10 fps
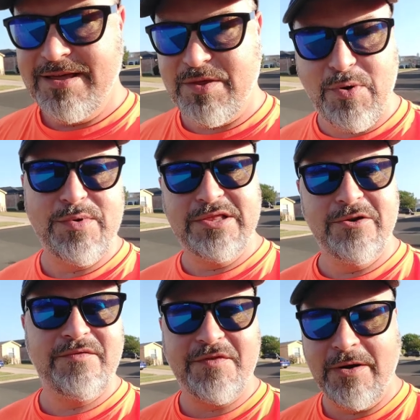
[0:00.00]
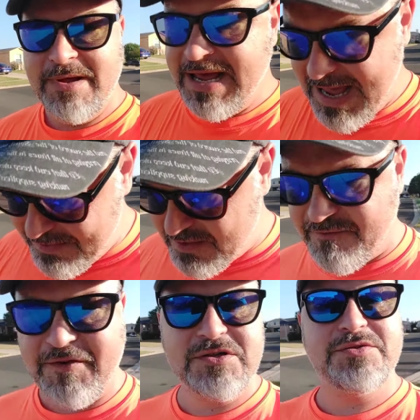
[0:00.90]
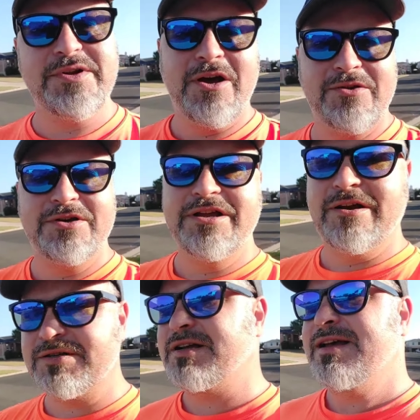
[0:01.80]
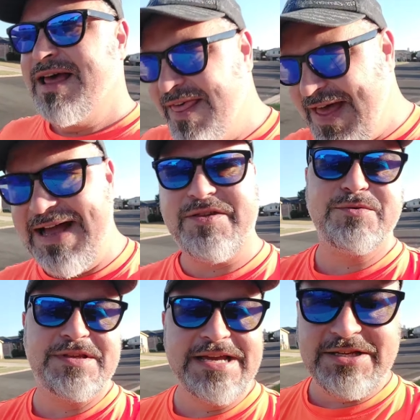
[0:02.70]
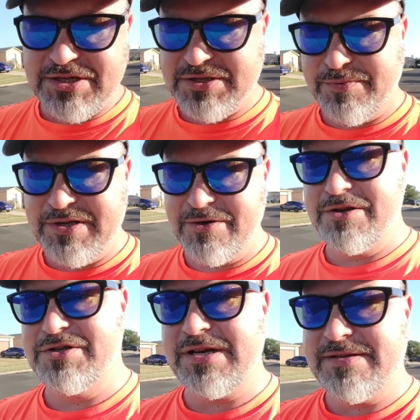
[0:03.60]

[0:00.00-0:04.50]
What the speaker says: is what we learn from. And then the first 300 years, that's who teaches the return of